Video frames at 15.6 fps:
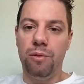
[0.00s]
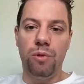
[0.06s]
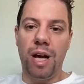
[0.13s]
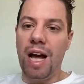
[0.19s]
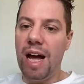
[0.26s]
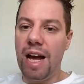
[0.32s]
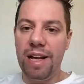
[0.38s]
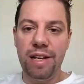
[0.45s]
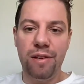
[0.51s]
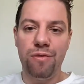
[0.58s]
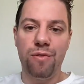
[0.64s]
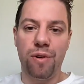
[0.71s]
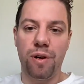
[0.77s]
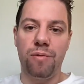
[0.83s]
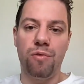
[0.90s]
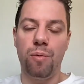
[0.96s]
hiding
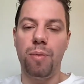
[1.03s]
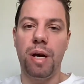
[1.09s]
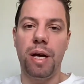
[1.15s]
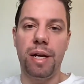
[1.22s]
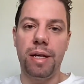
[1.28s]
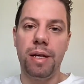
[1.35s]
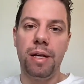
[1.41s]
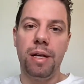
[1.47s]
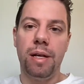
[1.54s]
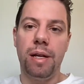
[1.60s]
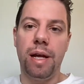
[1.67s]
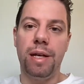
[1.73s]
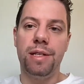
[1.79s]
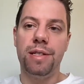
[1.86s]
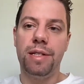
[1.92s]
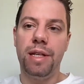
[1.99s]
from everybody,
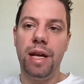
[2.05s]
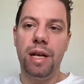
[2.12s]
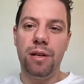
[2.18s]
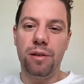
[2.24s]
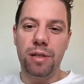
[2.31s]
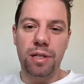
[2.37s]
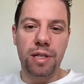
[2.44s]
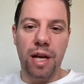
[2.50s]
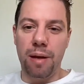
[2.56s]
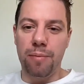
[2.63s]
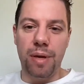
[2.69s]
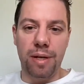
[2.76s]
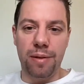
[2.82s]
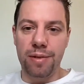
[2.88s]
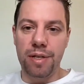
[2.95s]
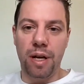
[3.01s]
like staying all the time by
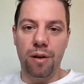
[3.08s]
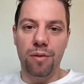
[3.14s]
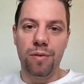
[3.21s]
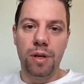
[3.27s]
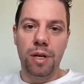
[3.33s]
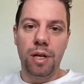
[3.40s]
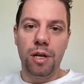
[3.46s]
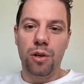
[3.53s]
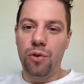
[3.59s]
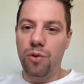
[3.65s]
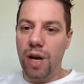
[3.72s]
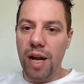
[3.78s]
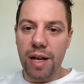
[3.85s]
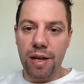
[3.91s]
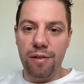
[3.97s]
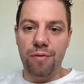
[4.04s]
himself,
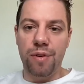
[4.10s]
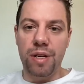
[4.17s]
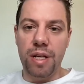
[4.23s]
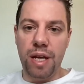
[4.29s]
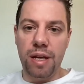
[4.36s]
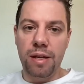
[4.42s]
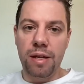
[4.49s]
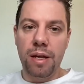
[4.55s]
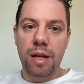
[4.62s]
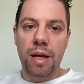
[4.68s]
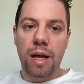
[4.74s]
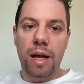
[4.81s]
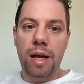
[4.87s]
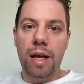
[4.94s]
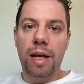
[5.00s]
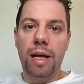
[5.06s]
crying every day.
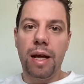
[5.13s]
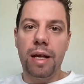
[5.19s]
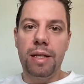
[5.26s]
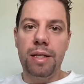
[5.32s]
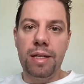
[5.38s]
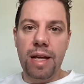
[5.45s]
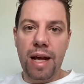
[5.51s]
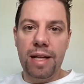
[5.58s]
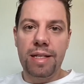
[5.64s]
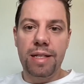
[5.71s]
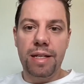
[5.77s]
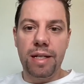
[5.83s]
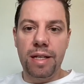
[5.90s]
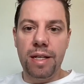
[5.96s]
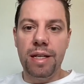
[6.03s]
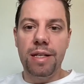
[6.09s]
And like that
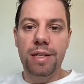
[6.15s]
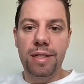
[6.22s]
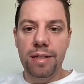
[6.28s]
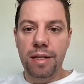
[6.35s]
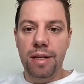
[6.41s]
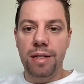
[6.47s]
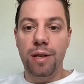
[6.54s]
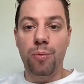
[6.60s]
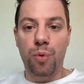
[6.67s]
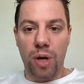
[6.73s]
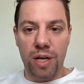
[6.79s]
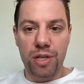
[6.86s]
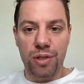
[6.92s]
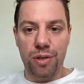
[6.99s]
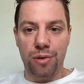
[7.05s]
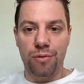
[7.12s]
is
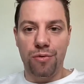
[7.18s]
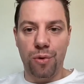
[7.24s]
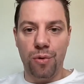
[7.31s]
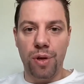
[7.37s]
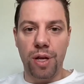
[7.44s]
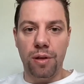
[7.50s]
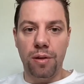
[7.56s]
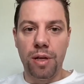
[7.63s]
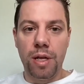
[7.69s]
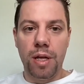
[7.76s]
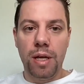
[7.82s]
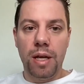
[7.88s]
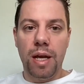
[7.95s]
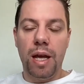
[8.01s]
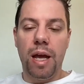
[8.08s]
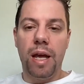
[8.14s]
depression for real.
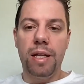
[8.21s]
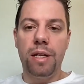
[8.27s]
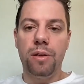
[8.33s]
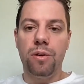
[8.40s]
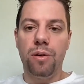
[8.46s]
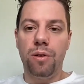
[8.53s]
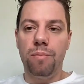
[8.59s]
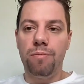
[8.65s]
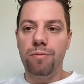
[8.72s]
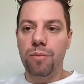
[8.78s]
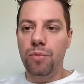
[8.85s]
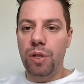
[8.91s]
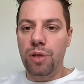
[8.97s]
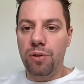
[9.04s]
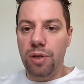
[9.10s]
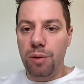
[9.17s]
And you know, when
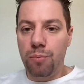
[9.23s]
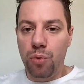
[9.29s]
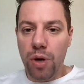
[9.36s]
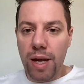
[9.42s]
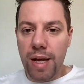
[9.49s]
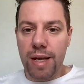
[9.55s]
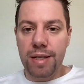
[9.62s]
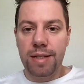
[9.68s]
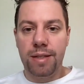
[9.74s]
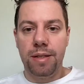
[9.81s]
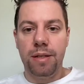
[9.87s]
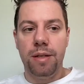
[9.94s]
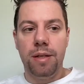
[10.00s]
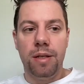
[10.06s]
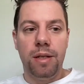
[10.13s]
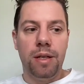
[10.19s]
you're depressed,
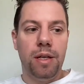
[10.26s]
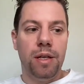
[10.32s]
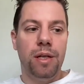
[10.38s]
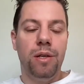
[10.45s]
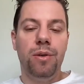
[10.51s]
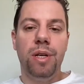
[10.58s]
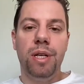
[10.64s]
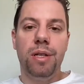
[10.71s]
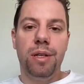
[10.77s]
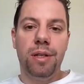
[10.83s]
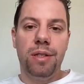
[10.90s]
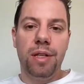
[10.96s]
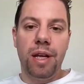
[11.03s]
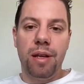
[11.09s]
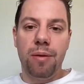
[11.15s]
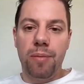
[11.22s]
you either
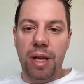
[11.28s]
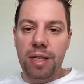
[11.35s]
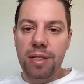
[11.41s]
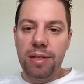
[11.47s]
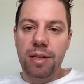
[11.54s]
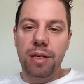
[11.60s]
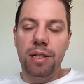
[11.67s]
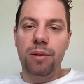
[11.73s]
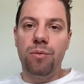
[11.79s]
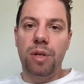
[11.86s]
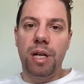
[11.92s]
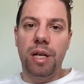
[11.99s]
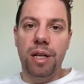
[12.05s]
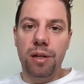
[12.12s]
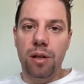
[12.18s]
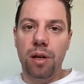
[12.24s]
take medicine and you want to
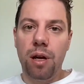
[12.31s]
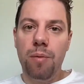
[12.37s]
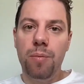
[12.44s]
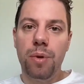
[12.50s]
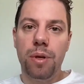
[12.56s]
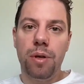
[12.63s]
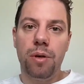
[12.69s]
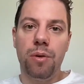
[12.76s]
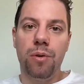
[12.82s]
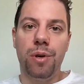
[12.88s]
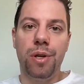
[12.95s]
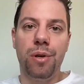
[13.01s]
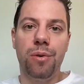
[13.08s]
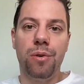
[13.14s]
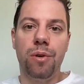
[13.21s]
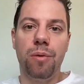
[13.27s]
heal up, or
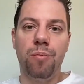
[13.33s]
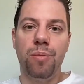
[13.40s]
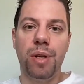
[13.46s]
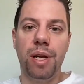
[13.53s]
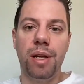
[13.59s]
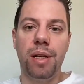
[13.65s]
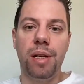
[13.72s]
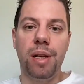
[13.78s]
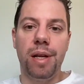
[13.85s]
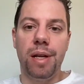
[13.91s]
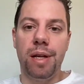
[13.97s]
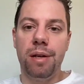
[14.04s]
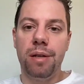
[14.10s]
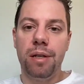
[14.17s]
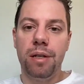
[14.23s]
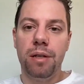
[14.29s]
you completely,
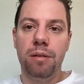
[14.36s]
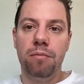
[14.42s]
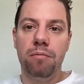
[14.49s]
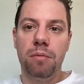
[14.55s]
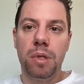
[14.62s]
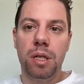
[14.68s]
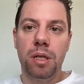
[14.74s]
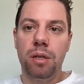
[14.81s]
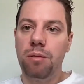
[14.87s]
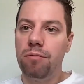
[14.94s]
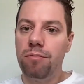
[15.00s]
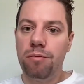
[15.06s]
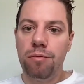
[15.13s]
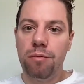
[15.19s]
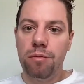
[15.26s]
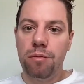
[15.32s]

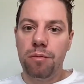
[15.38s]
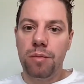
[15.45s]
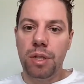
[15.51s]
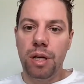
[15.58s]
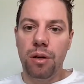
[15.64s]
you